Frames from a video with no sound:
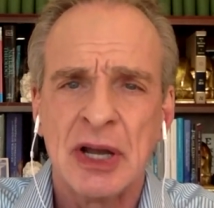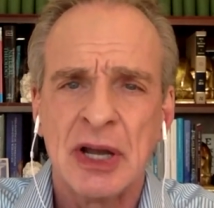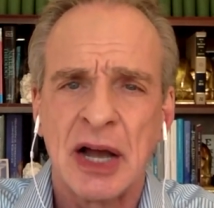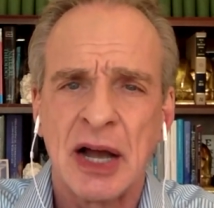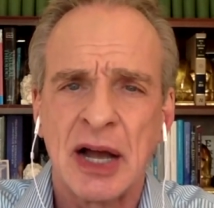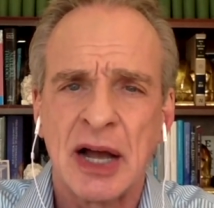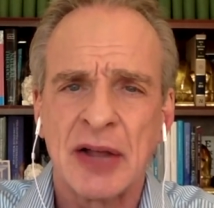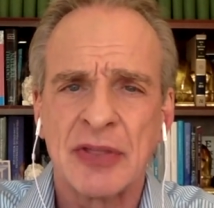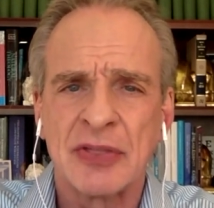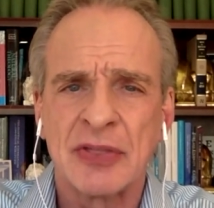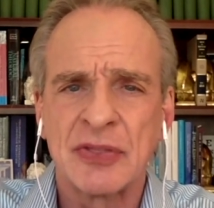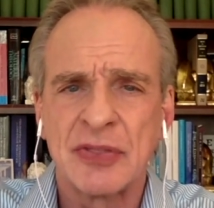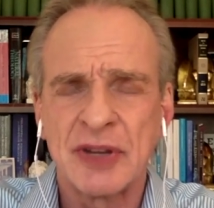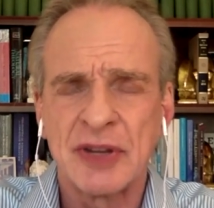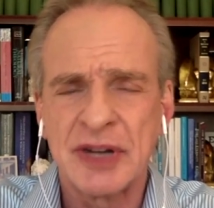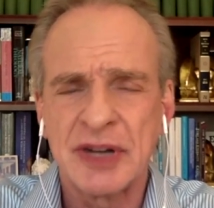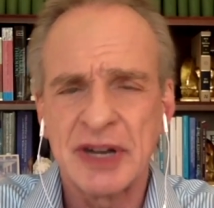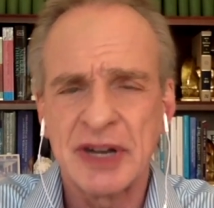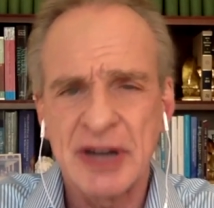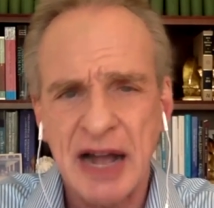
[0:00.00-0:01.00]
Uh,
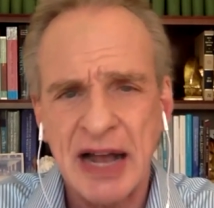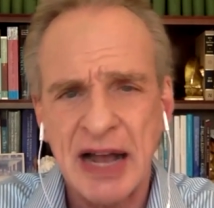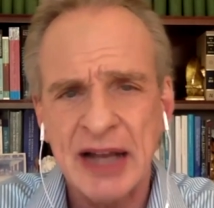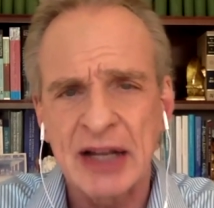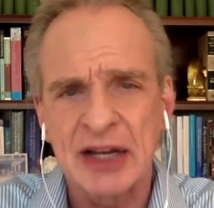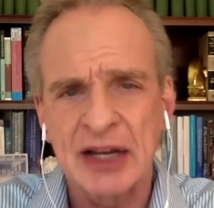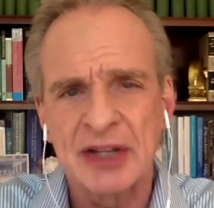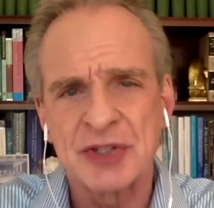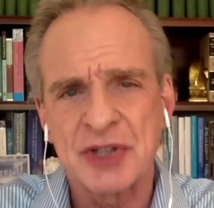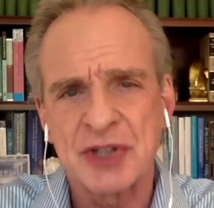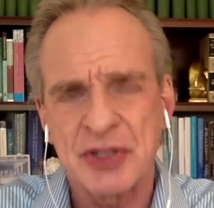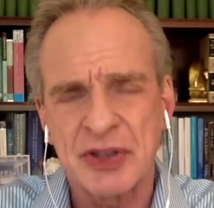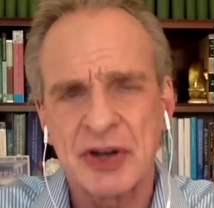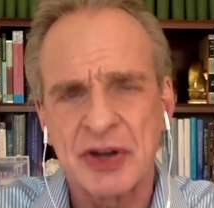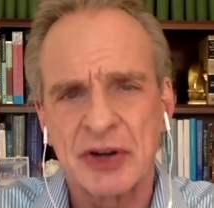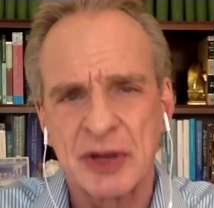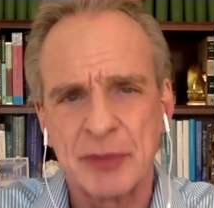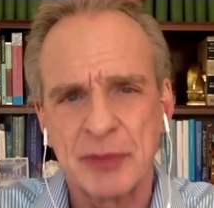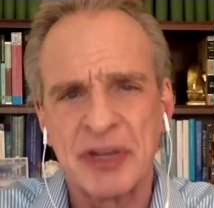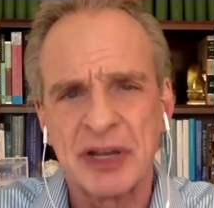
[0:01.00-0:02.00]
the denial is that there
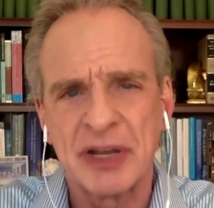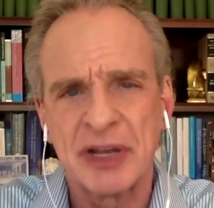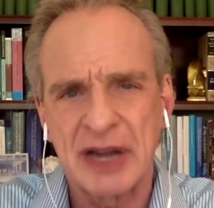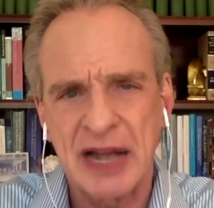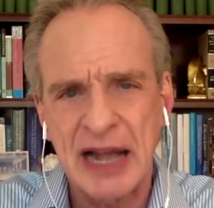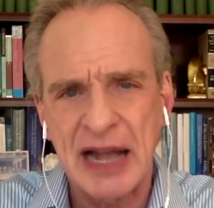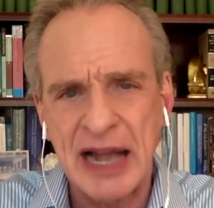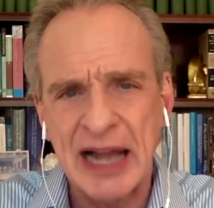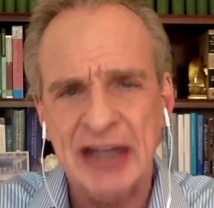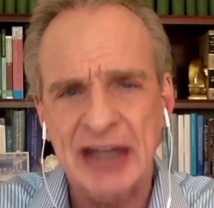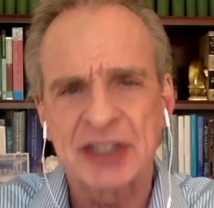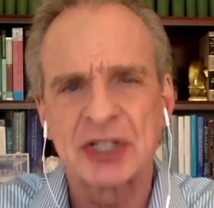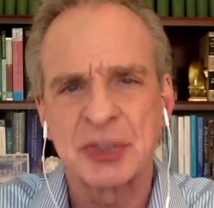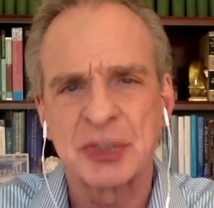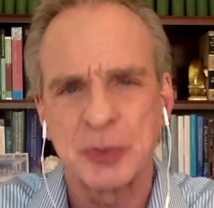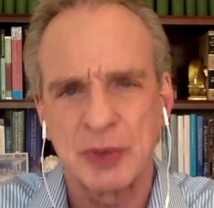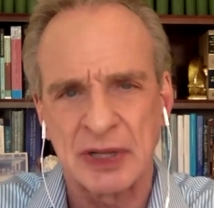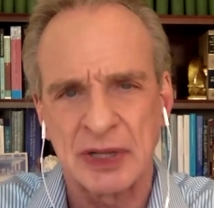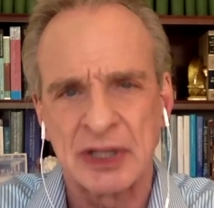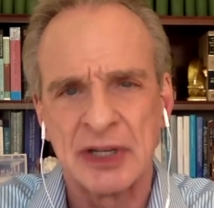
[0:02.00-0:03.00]
can be an
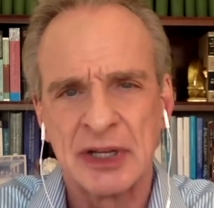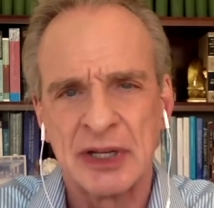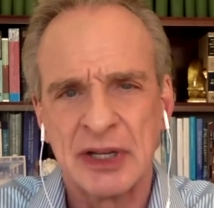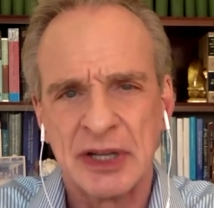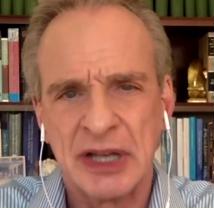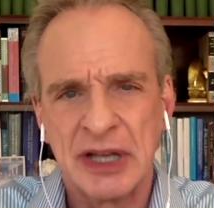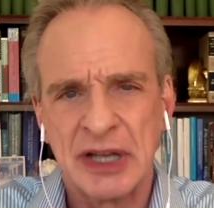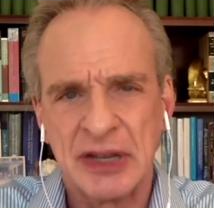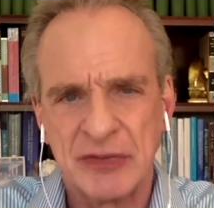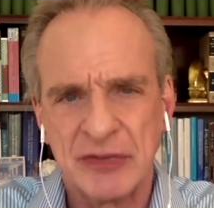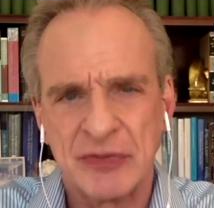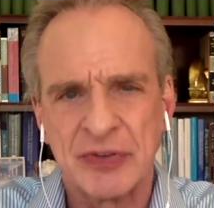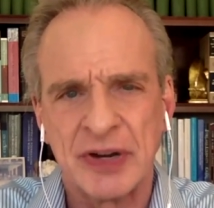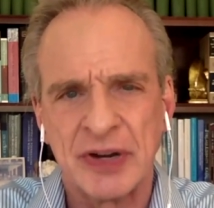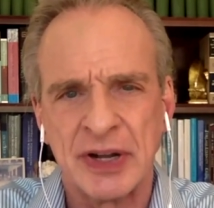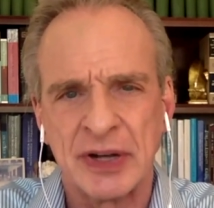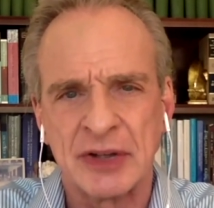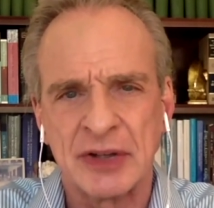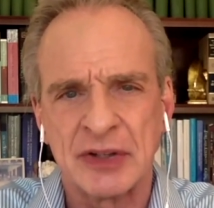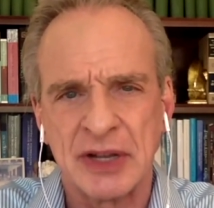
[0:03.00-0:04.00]
actual
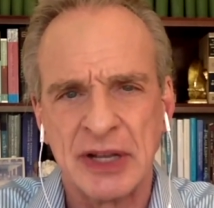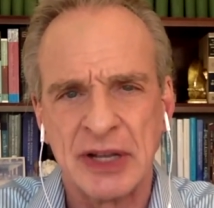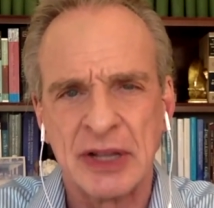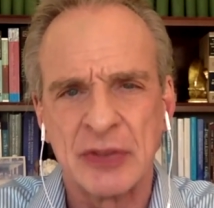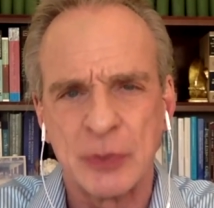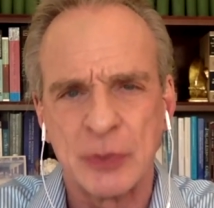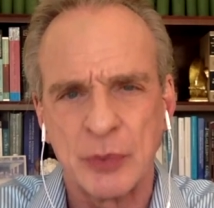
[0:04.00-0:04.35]
infinite in the